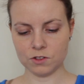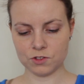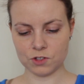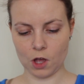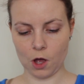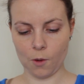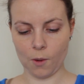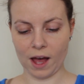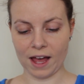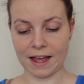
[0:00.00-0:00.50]

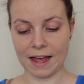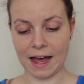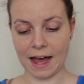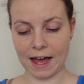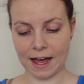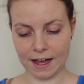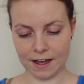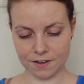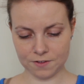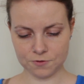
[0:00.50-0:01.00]
So I
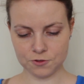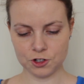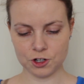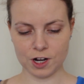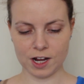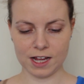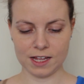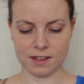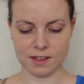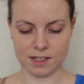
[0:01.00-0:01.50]
have
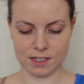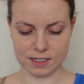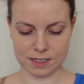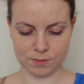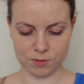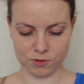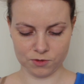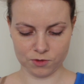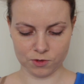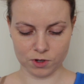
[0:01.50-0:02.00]
tried this
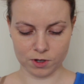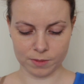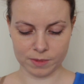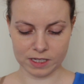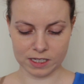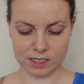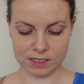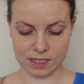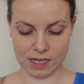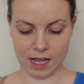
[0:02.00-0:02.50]
before
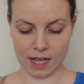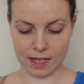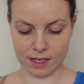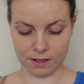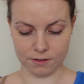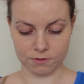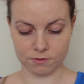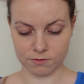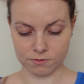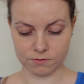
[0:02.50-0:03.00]
because
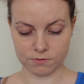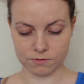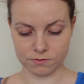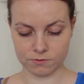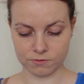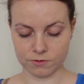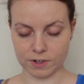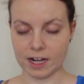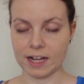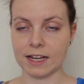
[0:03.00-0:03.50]
I
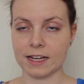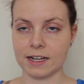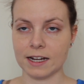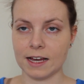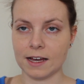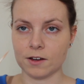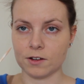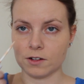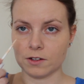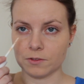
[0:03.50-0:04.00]
ran
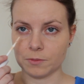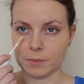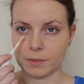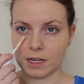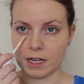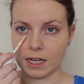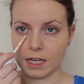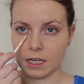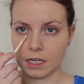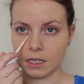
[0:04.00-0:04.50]
out of
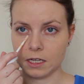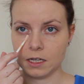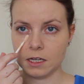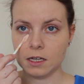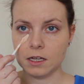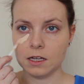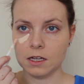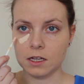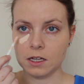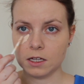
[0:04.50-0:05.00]
my
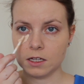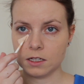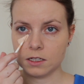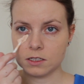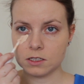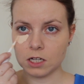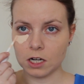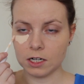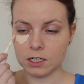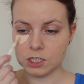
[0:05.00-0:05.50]

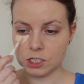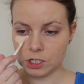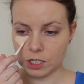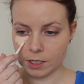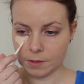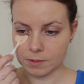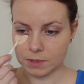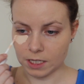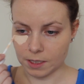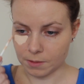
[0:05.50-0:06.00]
Tarte
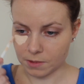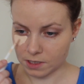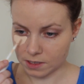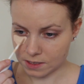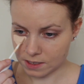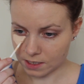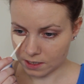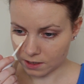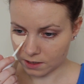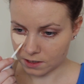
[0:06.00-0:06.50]
Shape Tape
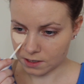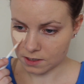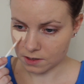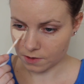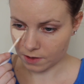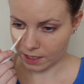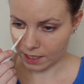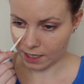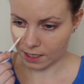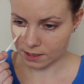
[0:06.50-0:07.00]
concealer, so
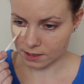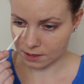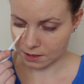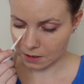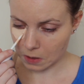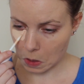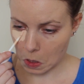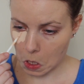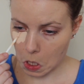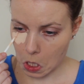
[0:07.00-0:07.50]
I had
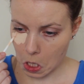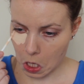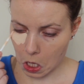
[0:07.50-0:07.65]
to